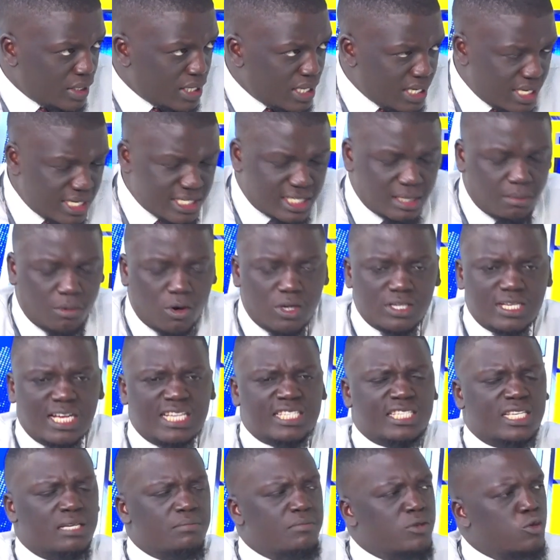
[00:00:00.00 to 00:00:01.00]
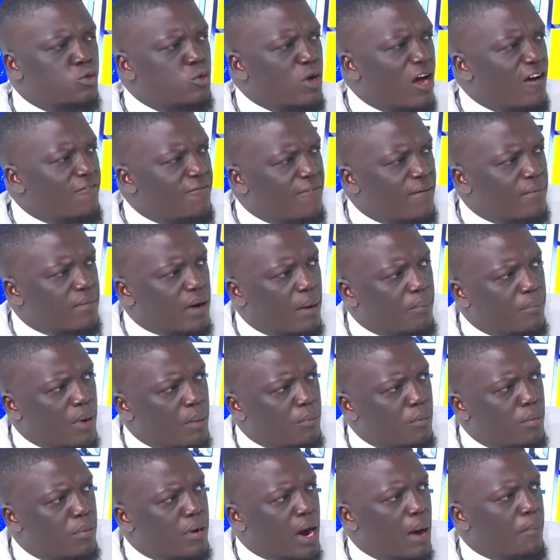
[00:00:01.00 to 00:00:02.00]
Someone was asking me, do you have
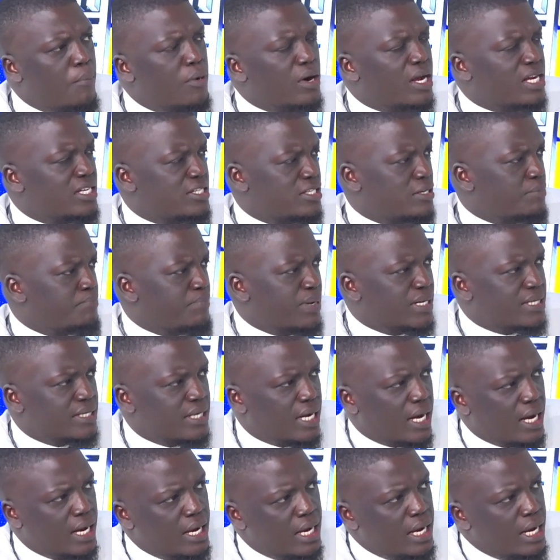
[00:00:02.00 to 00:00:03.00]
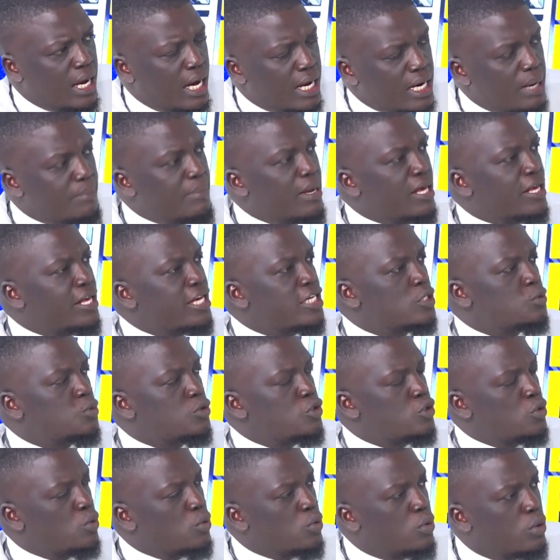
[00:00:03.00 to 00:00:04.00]
a broadcasting partner? And I'm like, yes, we
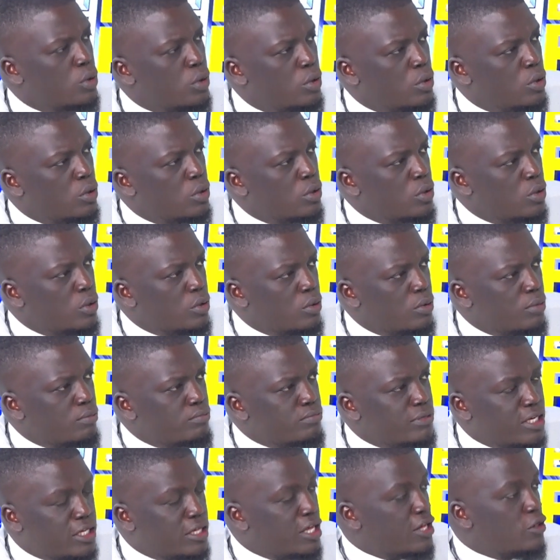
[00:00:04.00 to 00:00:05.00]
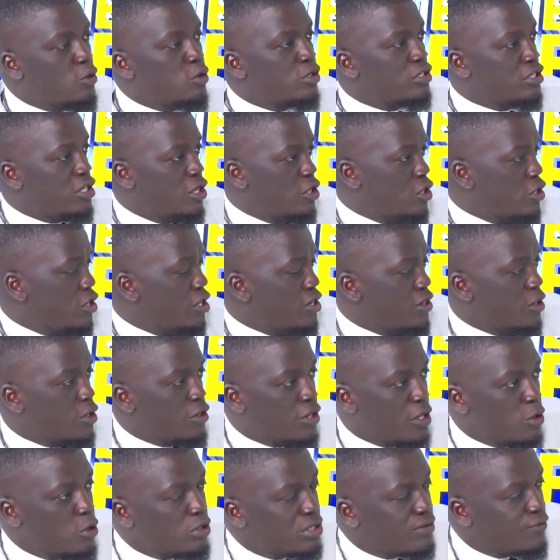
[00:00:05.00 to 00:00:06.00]
do. They
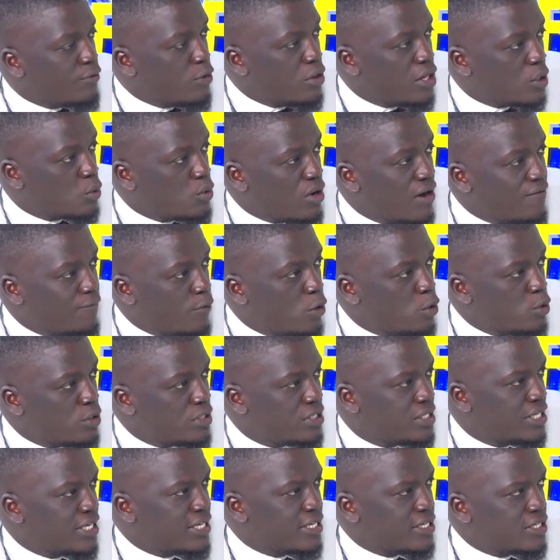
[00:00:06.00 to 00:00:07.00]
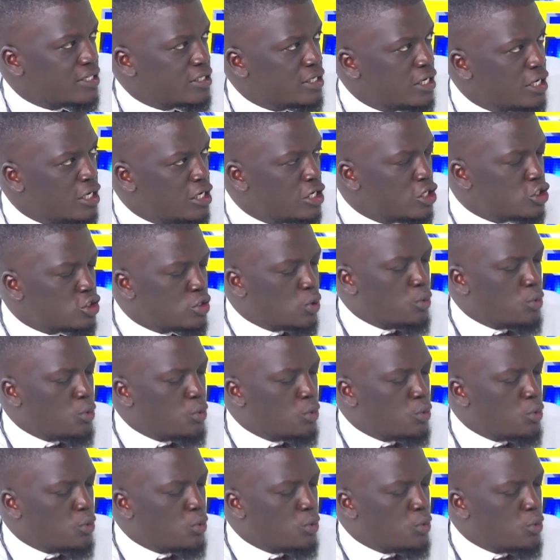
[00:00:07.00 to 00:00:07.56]
don't even know that we have all those things. So